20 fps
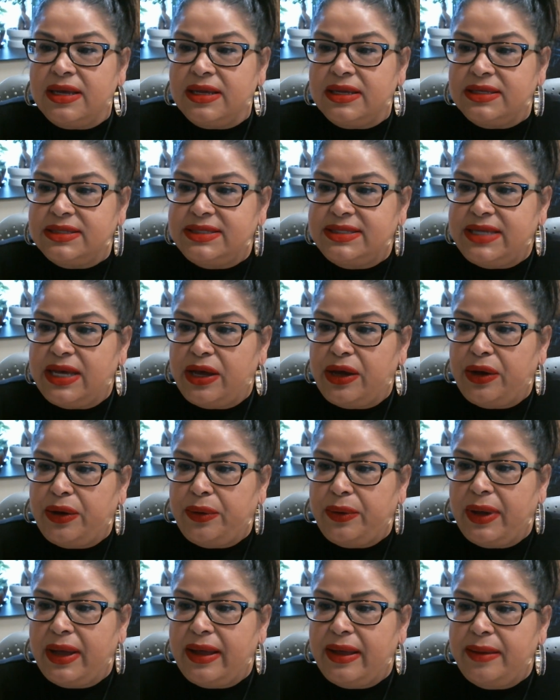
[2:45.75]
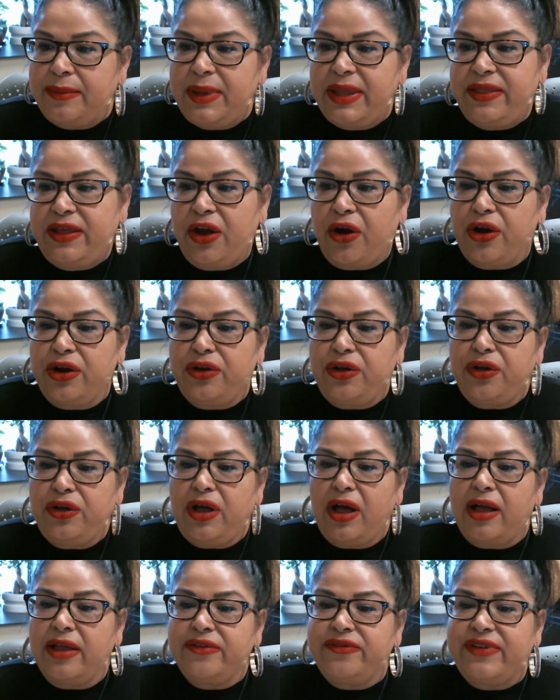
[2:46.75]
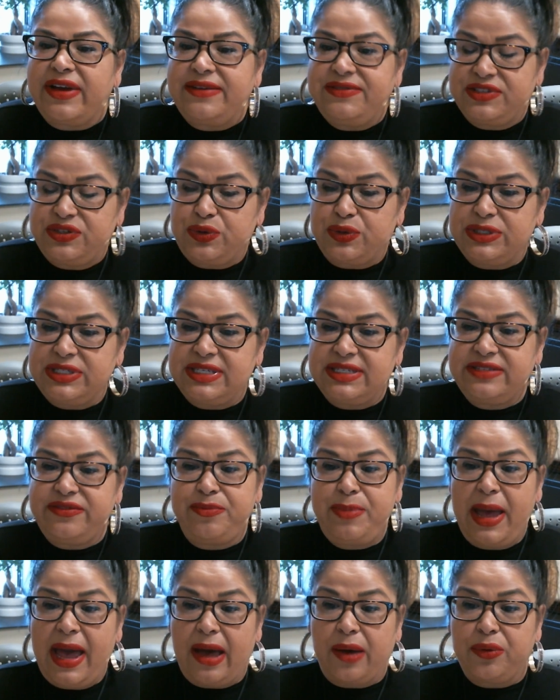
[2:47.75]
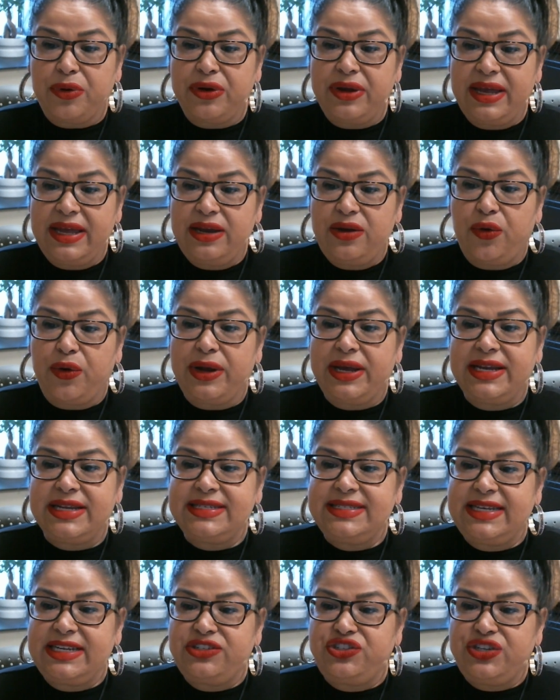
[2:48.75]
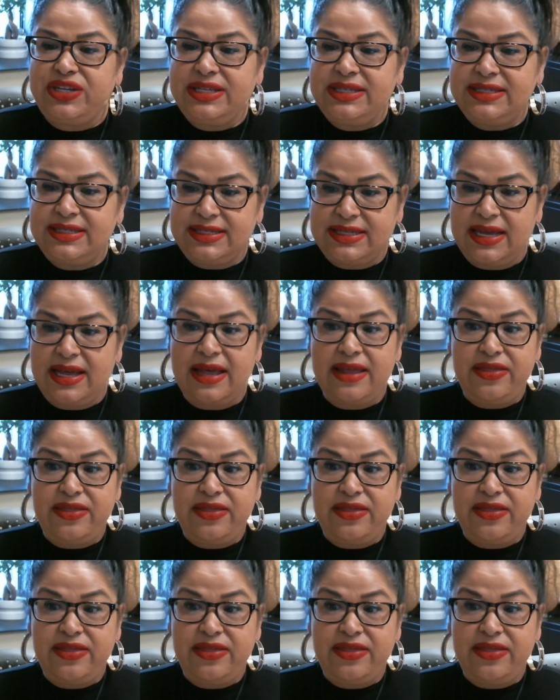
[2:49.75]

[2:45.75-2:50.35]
So in the article called 5 Sources of Power in Organizations,